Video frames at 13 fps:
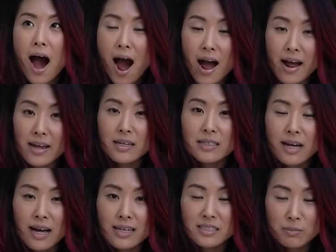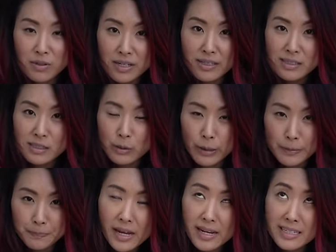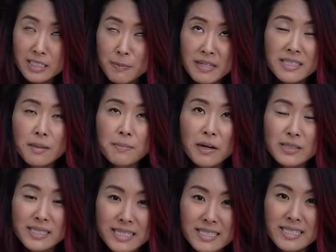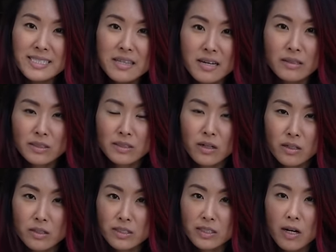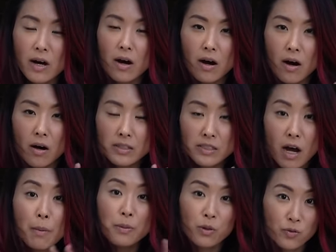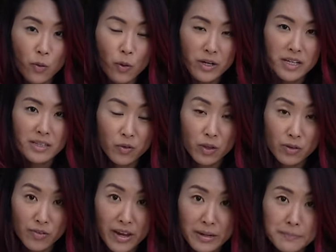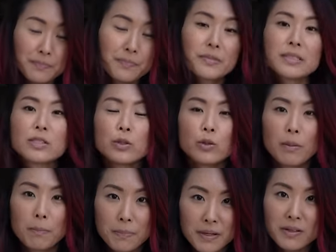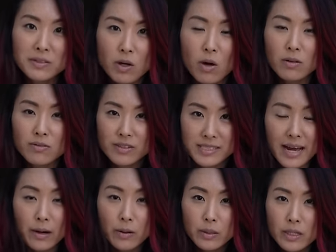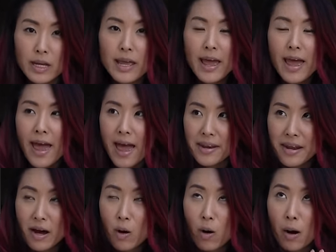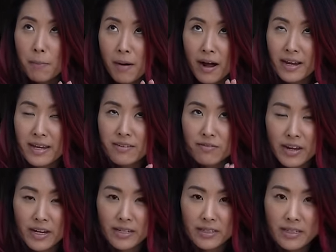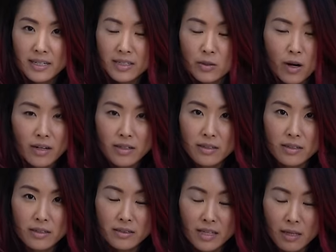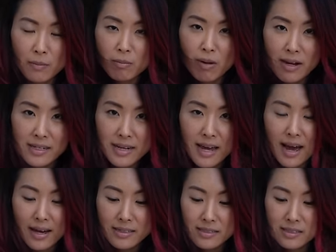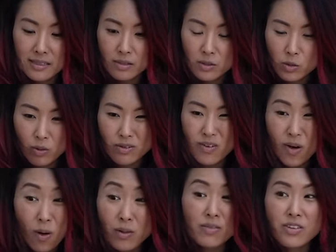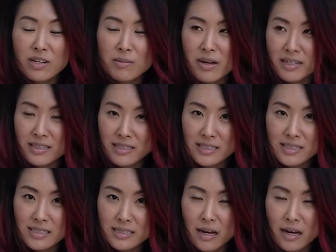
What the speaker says: I had somebody else do it, and I spent about $60,000 on top of the 40 for the van to build all of this out. Now, my van, you gotta keep in mind, has sort of all of the amenities.